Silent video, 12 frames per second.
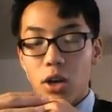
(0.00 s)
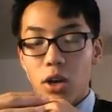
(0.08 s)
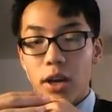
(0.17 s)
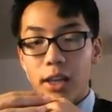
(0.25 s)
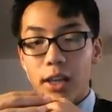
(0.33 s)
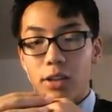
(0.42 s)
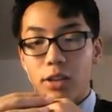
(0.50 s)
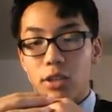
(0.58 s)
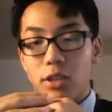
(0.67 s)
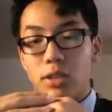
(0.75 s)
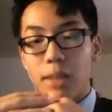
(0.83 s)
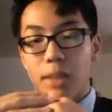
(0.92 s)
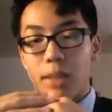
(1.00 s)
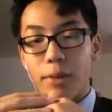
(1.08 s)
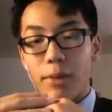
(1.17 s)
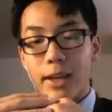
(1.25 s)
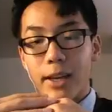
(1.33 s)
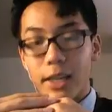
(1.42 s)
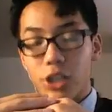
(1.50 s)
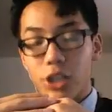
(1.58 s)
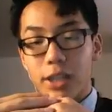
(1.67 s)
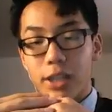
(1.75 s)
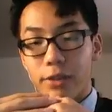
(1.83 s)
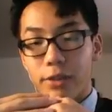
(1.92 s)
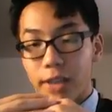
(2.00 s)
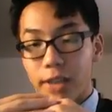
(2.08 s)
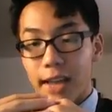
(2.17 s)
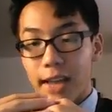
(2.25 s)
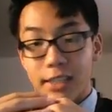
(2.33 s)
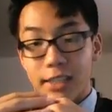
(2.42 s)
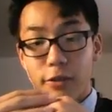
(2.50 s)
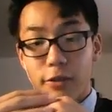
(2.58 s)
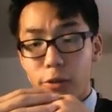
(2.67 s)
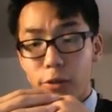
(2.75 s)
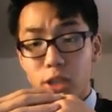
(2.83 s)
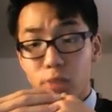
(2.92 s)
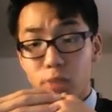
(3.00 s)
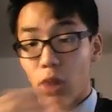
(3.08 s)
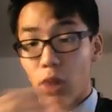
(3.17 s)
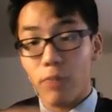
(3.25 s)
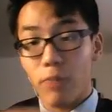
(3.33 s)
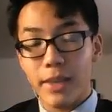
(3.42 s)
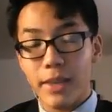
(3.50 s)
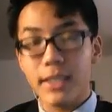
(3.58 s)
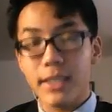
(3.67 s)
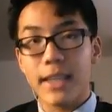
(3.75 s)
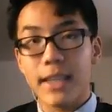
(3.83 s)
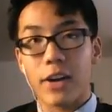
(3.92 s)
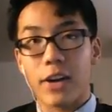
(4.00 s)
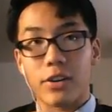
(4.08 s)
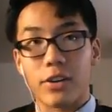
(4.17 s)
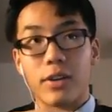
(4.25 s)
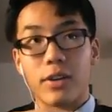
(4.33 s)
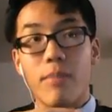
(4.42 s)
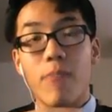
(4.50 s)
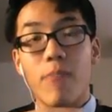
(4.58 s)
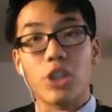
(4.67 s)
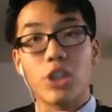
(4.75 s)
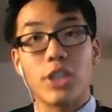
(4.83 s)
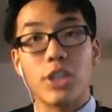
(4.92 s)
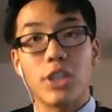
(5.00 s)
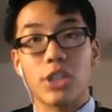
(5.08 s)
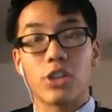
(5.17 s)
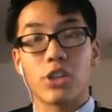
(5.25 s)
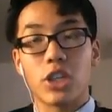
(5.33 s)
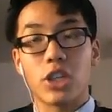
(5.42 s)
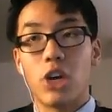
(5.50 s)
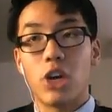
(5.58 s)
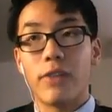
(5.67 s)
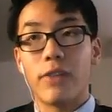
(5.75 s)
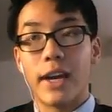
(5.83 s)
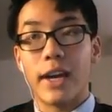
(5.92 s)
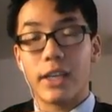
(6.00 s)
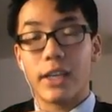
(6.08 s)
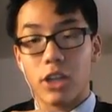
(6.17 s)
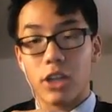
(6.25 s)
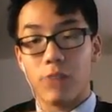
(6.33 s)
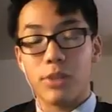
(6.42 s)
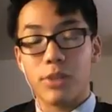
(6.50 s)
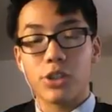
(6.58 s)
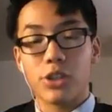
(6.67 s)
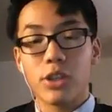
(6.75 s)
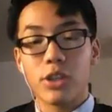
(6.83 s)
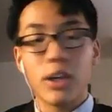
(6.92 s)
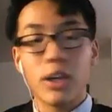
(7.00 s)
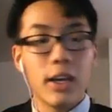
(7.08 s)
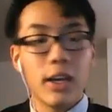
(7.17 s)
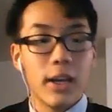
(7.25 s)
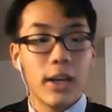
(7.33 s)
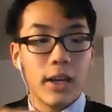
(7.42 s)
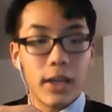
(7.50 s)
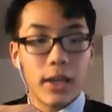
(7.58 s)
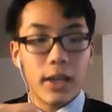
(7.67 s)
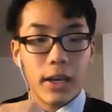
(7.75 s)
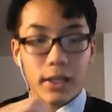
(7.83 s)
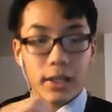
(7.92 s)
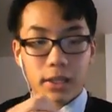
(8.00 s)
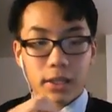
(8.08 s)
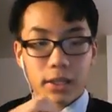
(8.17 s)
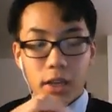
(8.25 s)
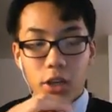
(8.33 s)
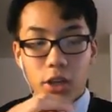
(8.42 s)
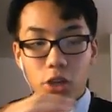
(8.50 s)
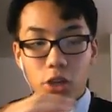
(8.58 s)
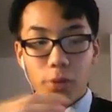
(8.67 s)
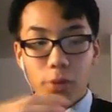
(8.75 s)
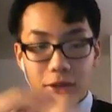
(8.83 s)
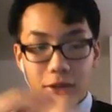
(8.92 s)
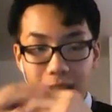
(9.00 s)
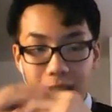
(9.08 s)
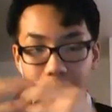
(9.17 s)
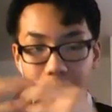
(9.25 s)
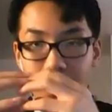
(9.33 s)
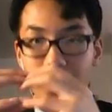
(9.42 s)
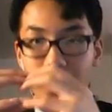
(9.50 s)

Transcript: it allows us to separate each and every task into very small bits that are much easier to solve and accomplish. And another part is that it